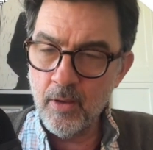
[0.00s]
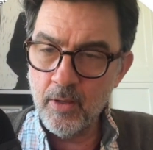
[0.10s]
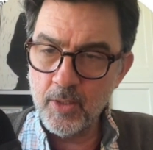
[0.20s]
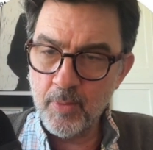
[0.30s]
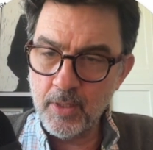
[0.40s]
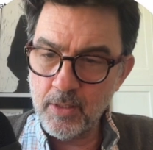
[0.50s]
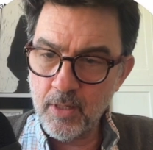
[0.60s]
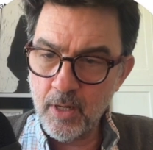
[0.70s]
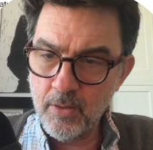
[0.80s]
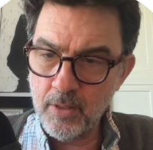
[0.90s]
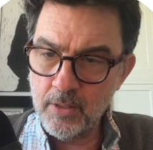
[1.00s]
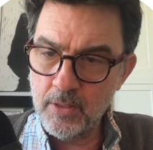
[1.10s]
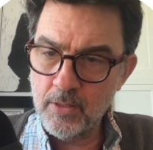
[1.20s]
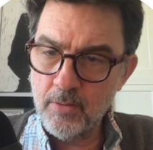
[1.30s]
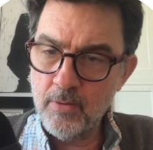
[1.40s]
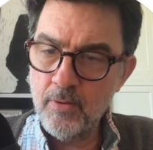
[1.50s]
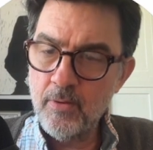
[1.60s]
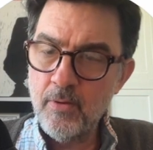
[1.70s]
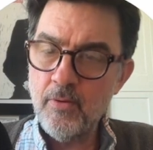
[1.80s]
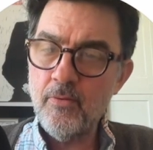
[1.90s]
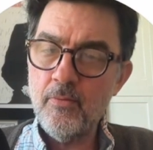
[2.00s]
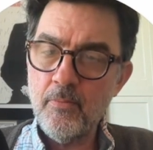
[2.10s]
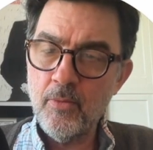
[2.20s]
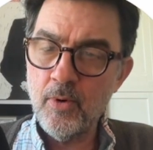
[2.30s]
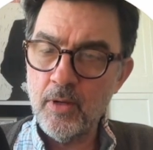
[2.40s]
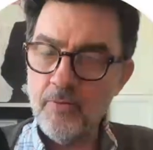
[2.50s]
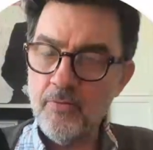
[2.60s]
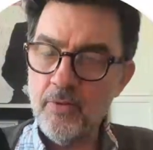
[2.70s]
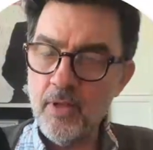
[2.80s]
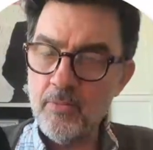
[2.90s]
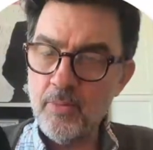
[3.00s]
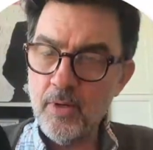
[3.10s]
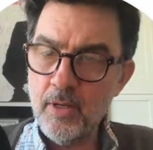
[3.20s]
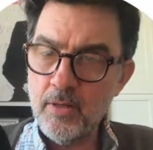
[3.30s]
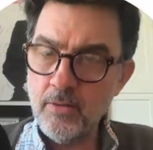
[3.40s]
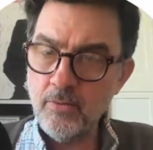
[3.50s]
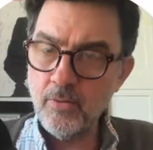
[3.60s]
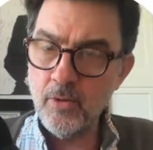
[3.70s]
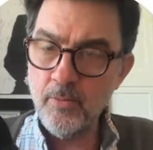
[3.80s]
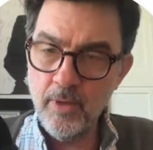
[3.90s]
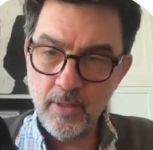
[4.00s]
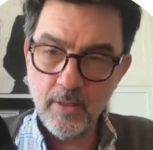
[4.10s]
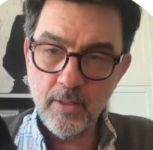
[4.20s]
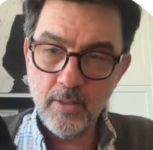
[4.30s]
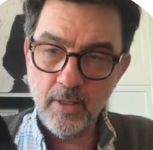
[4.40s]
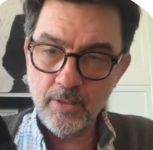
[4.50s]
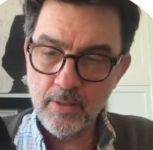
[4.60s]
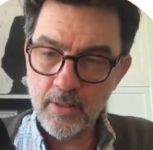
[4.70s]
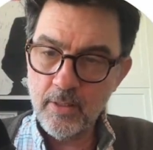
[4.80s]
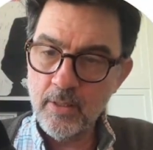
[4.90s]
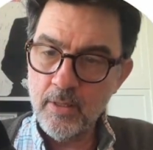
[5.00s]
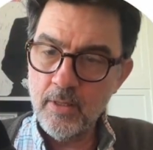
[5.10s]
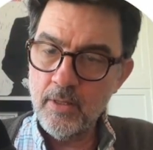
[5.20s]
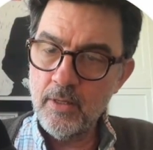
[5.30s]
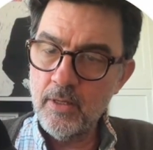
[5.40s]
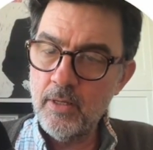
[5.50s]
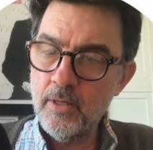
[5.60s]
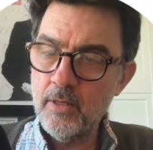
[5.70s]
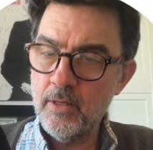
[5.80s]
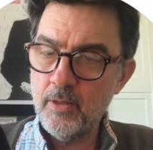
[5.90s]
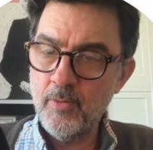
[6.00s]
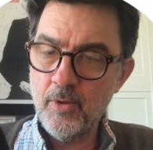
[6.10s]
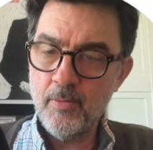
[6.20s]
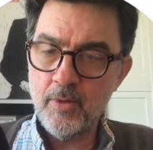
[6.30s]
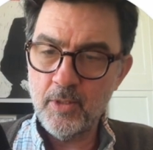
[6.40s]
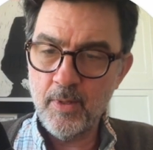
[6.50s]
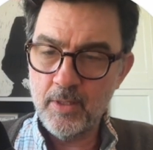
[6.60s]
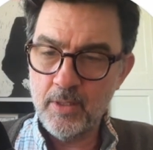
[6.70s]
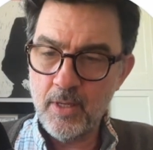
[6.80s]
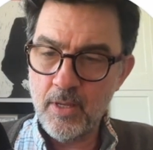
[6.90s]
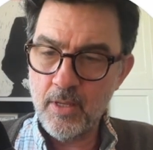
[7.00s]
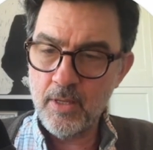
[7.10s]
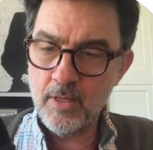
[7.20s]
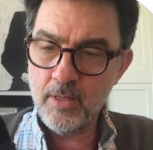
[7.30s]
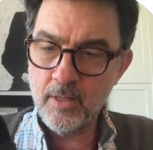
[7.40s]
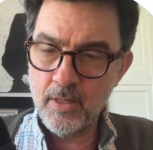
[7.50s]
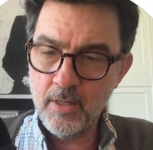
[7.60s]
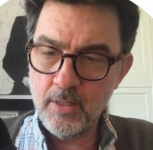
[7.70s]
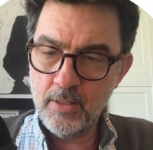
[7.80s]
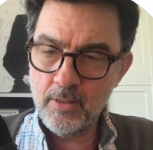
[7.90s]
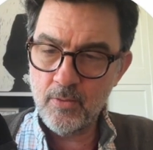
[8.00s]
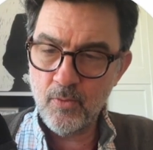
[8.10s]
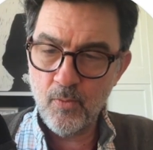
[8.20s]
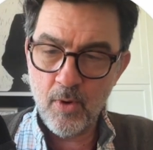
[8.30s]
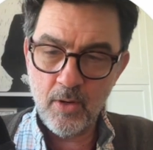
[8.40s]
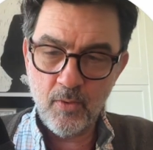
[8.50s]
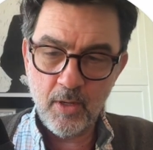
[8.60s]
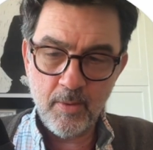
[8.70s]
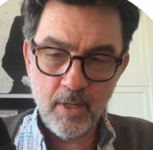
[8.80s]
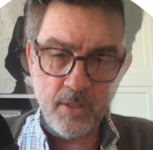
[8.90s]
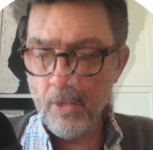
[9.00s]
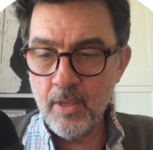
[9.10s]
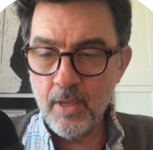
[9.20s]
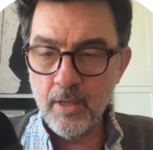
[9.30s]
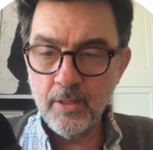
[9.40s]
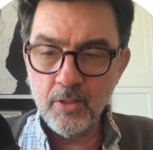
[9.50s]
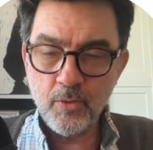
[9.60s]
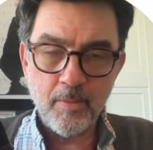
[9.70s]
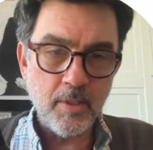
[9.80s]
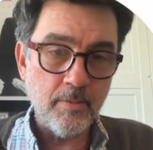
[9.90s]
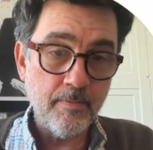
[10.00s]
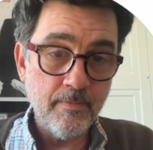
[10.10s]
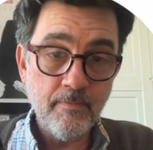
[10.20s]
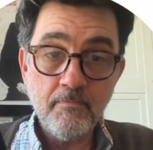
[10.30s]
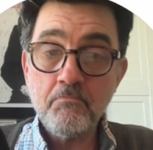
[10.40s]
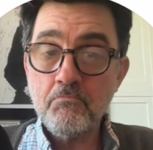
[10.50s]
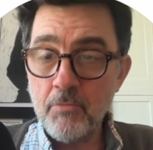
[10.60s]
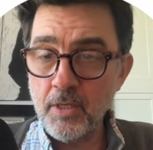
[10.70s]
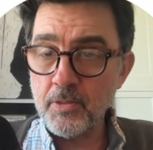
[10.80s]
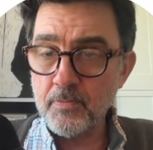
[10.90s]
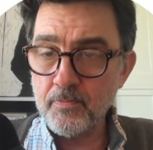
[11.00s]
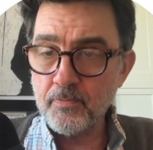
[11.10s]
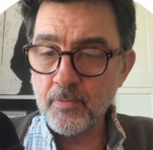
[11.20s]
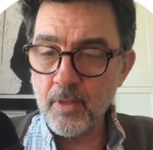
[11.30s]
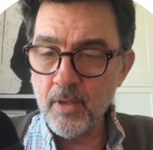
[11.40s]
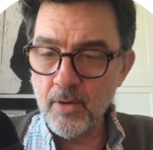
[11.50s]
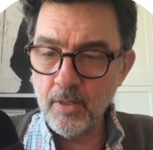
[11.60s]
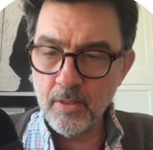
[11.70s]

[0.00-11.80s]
Spiced carrots. Moroccan flatbread. Oh, homemade. Nice. Cucumber tomato salad. Nice. Wine recommendation and a description. Nice. All right.